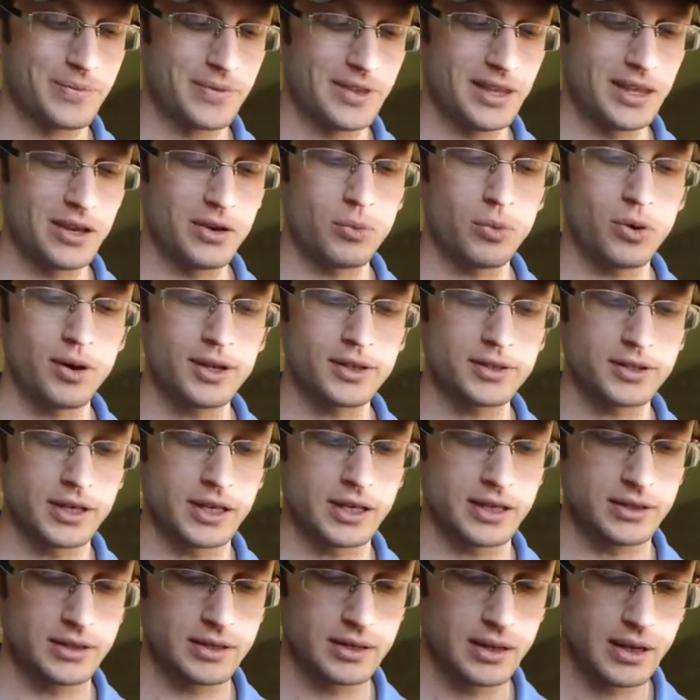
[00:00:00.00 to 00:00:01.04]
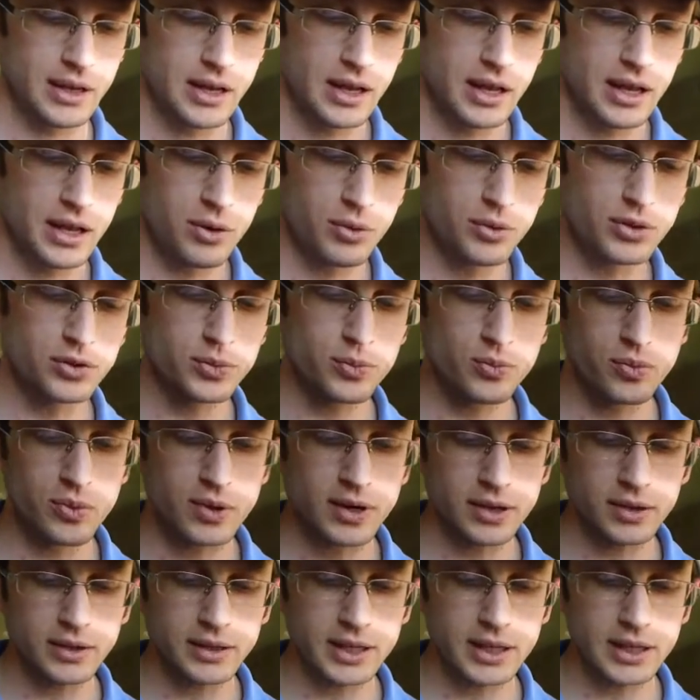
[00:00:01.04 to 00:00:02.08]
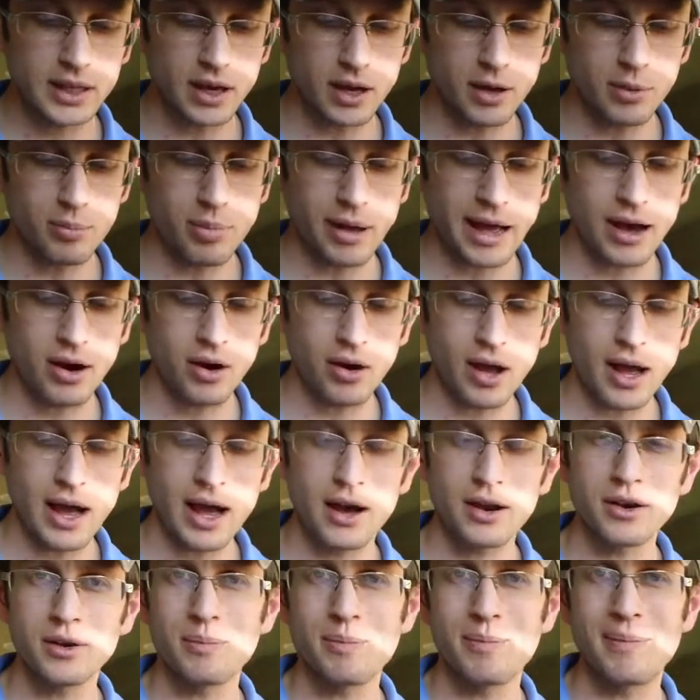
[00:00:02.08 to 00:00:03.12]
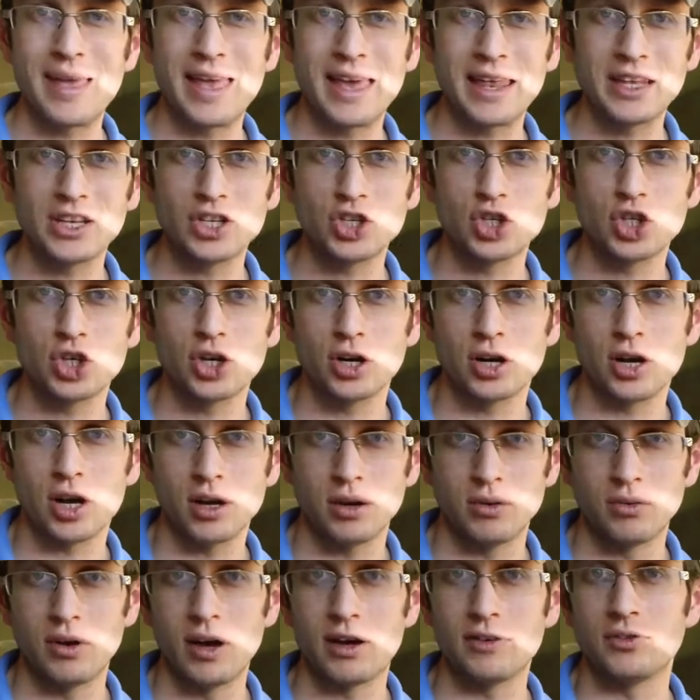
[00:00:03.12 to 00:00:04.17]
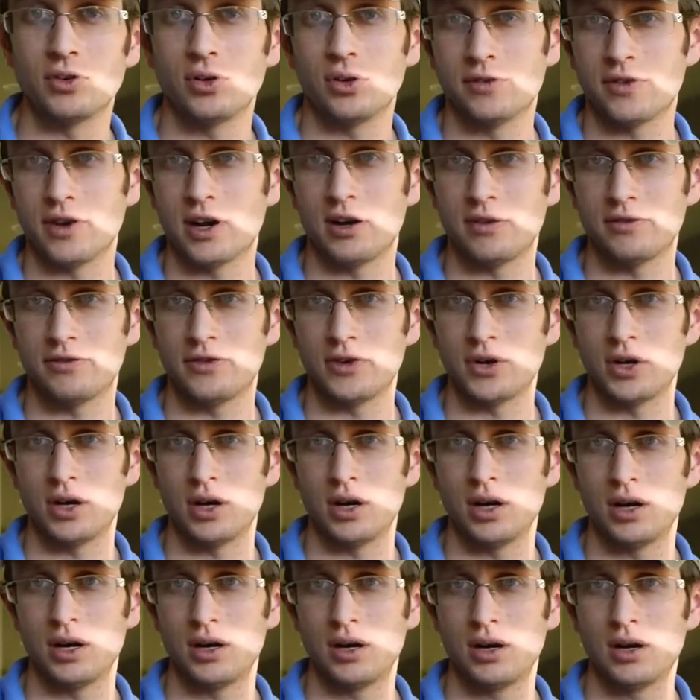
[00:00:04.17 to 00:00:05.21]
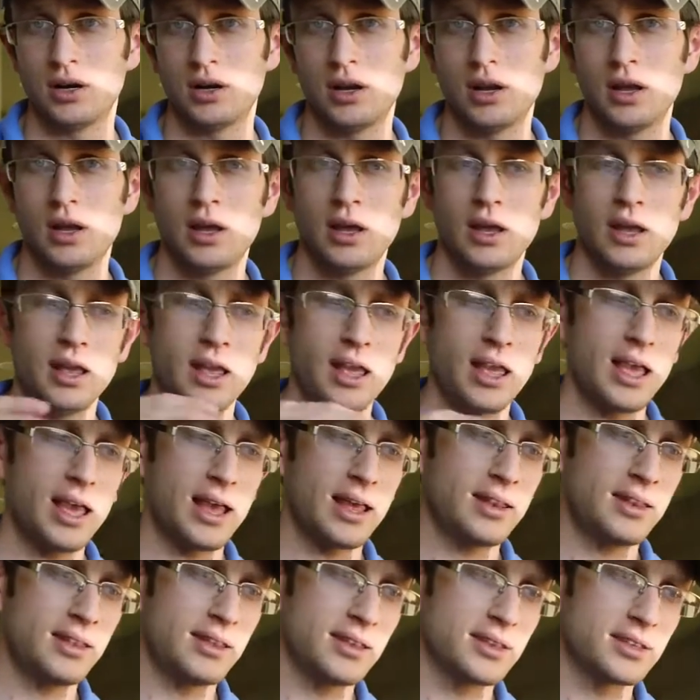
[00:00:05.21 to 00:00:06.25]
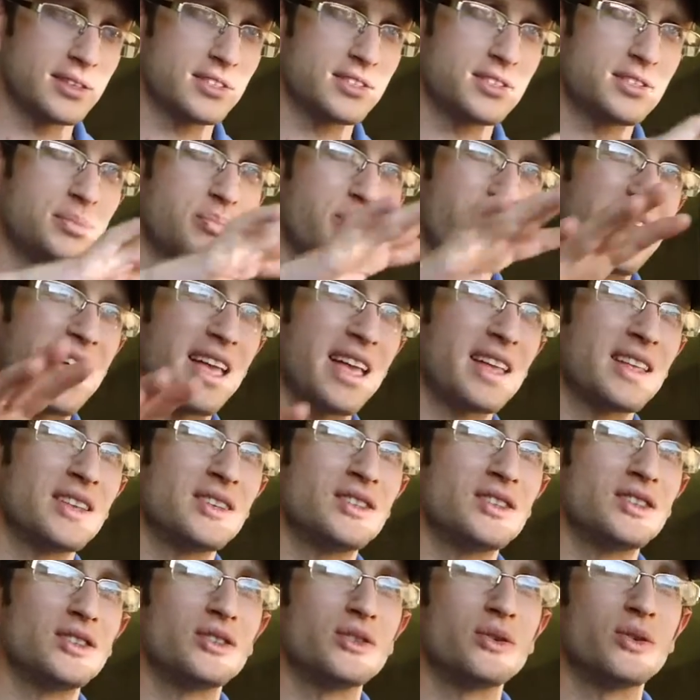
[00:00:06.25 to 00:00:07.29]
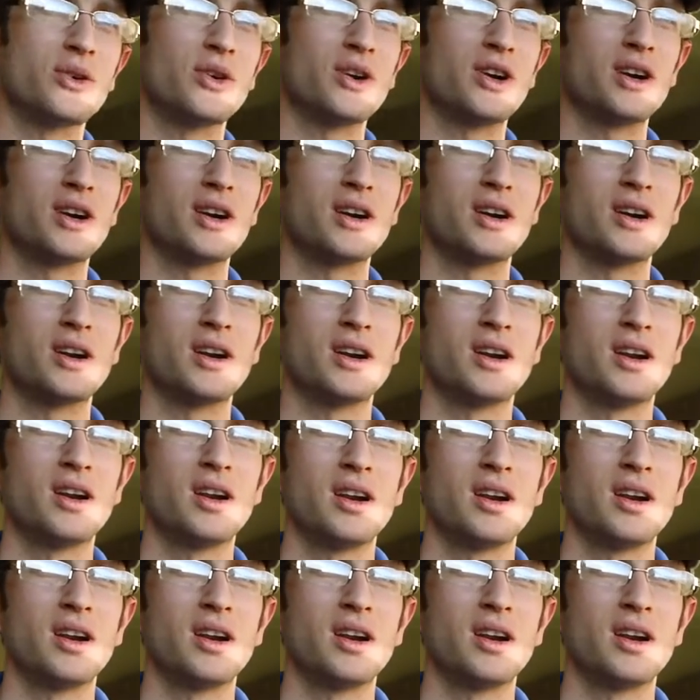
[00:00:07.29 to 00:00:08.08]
It wasn't. It was really about how to manage your level of comfort and expand your